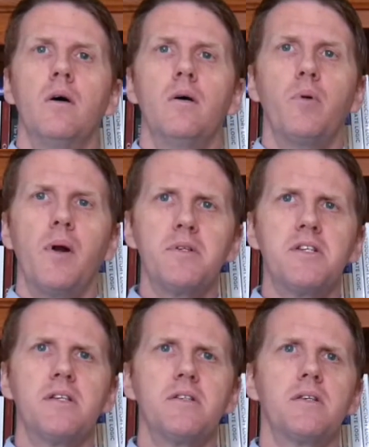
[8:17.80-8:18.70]

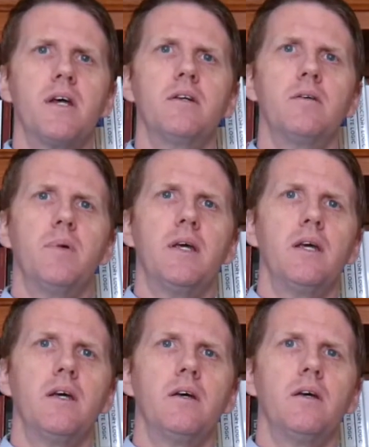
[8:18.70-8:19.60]
Premises tend to
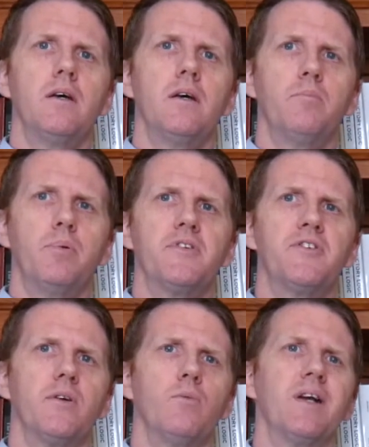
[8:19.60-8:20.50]
be
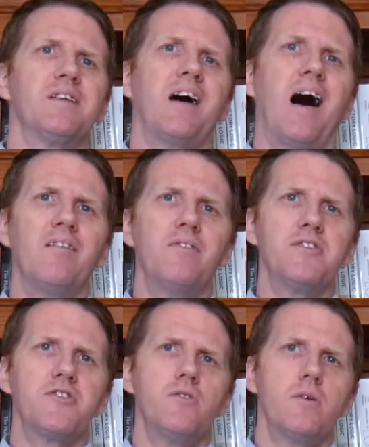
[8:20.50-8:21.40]
implicit when it's
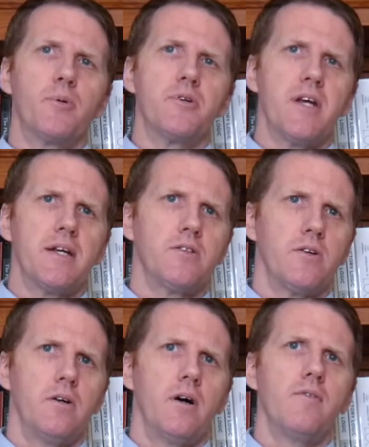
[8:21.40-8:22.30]
obvious to the
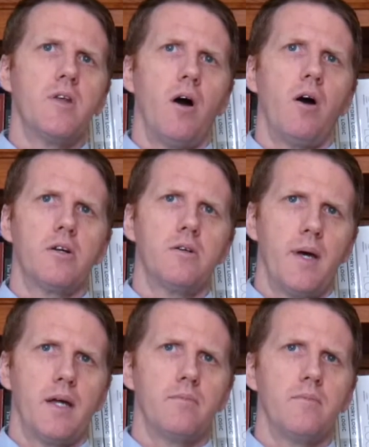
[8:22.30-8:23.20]
presenter of the
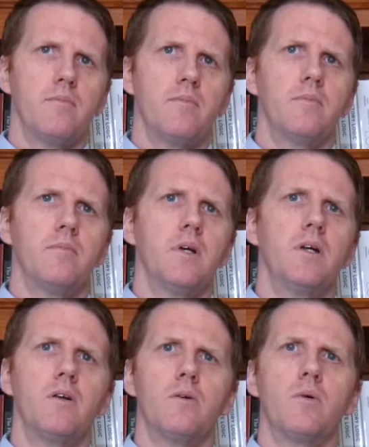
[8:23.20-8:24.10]
argument.
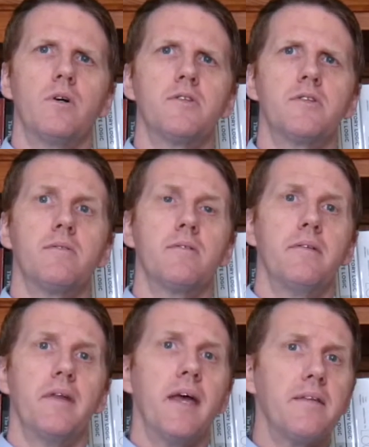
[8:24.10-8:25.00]
In other words,
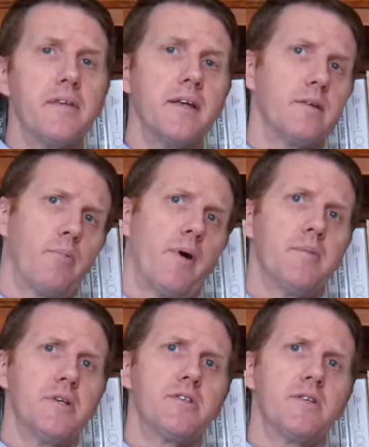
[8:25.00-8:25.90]
they think the
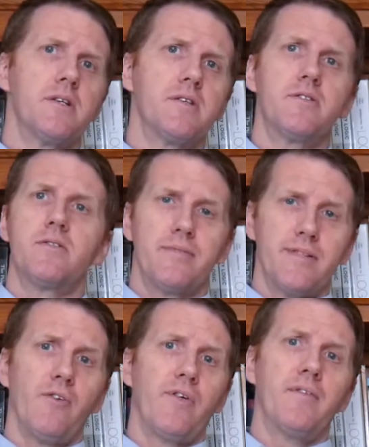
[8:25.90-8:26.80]
premise is
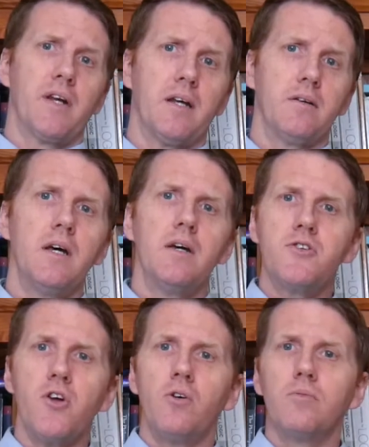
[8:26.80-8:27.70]
self-evident,
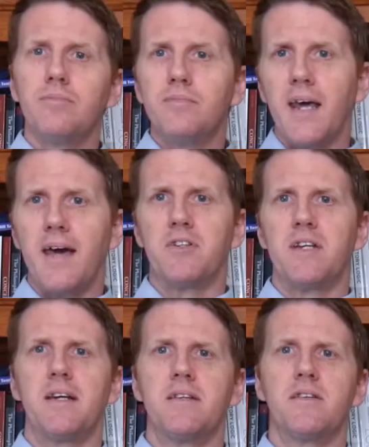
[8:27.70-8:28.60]
so they have a
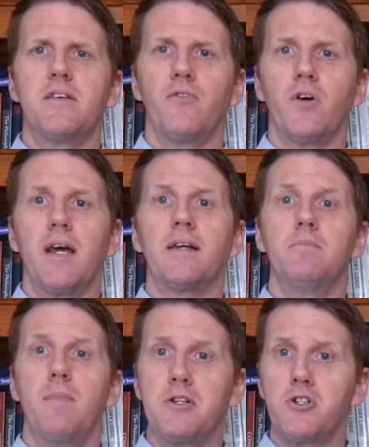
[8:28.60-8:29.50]
tendency to forget to
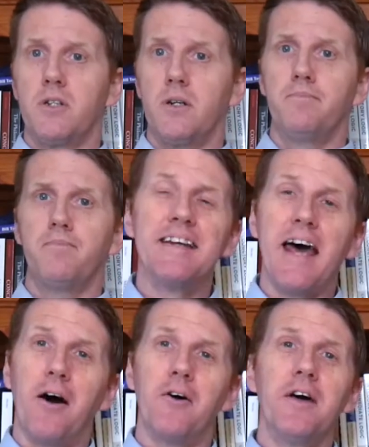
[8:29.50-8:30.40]
mention them.
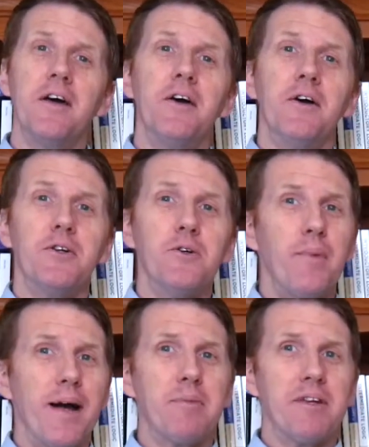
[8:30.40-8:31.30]
Now, you
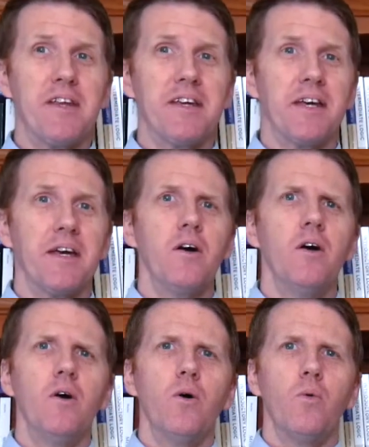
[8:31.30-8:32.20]
might be thinking,
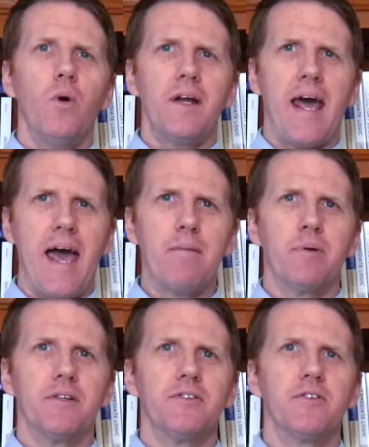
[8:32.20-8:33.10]
what
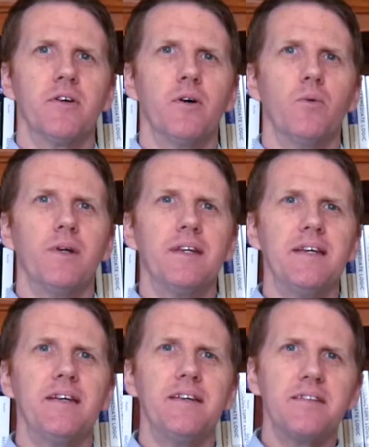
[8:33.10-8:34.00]
happens when
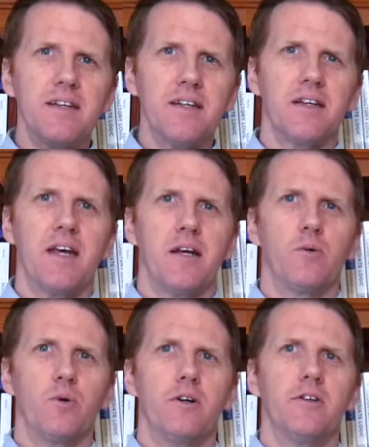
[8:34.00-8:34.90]
these indicator
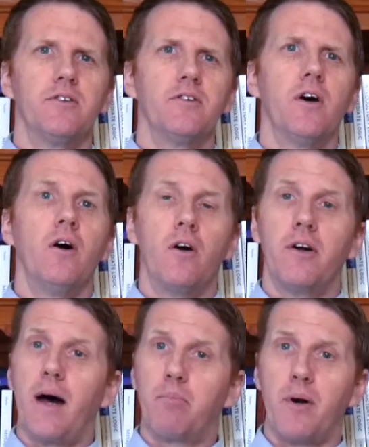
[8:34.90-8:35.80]
words are
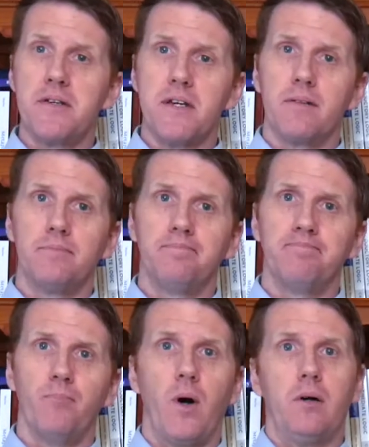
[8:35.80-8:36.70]
not present?
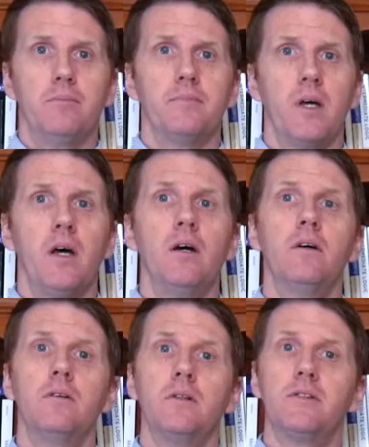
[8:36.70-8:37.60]
Well,
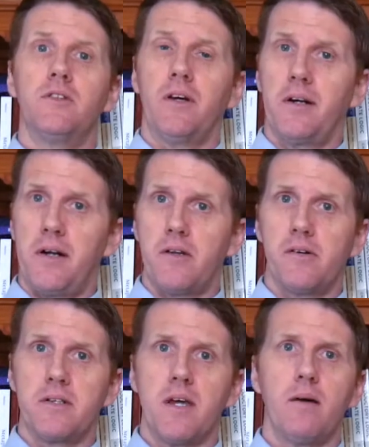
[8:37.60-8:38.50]
let's look at another
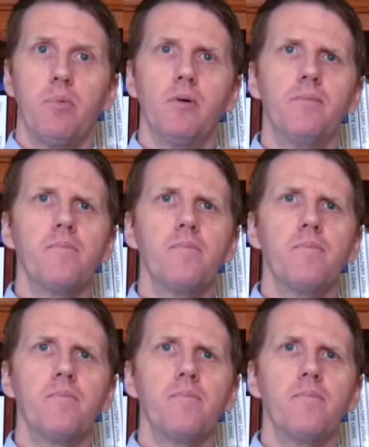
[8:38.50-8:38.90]
example.